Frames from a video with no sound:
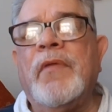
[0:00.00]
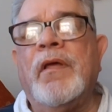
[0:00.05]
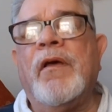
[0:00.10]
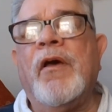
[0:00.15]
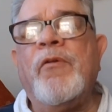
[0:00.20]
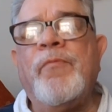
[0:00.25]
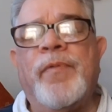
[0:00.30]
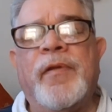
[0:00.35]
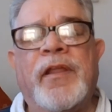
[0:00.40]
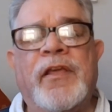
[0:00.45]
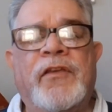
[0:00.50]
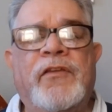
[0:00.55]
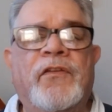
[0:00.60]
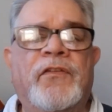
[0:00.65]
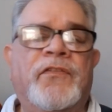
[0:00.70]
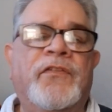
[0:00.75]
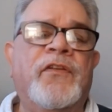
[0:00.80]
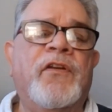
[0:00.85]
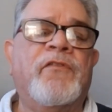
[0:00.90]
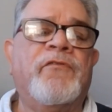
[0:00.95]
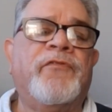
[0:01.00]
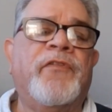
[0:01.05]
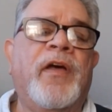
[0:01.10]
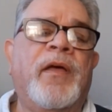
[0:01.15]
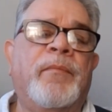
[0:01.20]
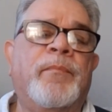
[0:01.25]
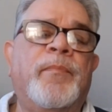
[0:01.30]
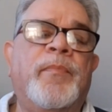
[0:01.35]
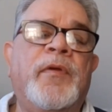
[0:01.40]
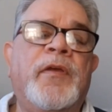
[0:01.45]
opening yourself
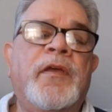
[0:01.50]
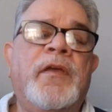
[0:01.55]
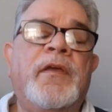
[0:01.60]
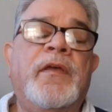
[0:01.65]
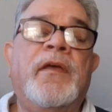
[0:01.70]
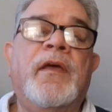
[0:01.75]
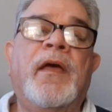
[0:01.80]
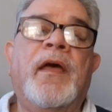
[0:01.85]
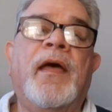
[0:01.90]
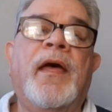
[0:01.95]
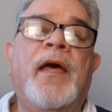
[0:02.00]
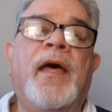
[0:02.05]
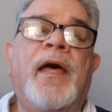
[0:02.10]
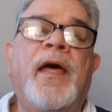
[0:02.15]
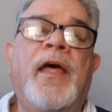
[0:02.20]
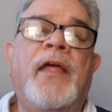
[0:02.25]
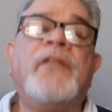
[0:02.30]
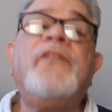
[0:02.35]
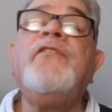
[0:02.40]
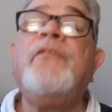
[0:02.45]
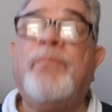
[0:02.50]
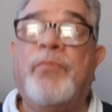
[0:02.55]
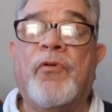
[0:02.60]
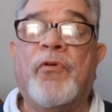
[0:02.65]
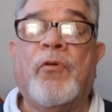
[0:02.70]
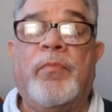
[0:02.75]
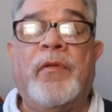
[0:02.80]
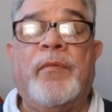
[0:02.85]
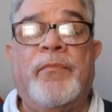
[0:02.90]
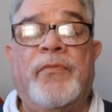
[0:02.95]
up to
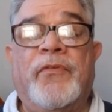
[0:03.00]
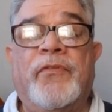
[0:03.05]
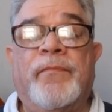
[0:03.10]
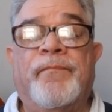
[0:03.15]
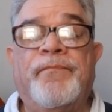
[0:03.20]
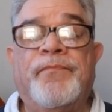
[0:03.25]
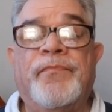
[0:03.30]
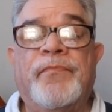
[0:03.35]
problems.